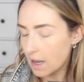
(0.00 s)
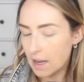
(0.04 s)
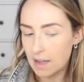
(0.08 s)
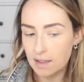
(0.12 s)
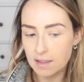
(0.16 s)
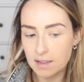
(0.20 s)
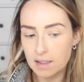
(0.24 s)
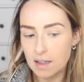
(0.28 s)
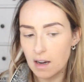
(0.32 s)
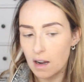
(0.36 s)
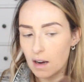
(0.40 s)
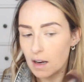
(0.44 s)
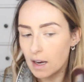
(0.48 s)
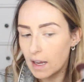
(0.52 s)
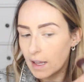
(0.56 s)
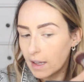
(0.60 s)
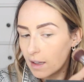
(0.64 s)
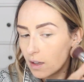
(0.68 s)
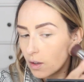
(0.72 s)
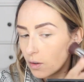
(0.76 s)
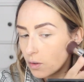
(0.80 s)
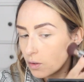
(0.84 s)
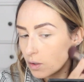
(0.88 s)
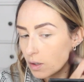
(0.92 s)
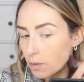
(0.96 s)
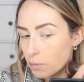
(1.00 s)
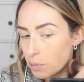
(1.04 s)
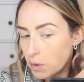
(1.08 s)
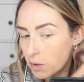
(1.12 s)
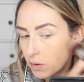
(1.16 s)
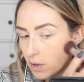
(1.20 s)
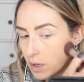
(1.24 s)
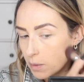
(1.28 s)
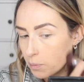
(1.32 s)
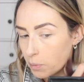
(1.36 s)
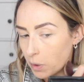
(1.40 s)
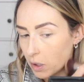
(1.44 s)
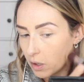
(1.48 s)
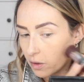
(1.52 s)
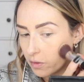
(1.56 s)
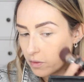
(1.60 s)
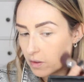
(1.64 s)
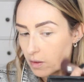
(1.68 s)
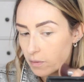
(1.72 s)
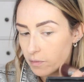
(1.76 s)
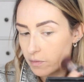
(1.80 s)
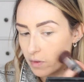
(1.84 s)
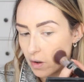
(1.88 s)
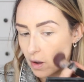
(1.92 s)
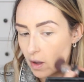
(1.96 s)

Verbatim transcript: it's not like Huda Beauty perfume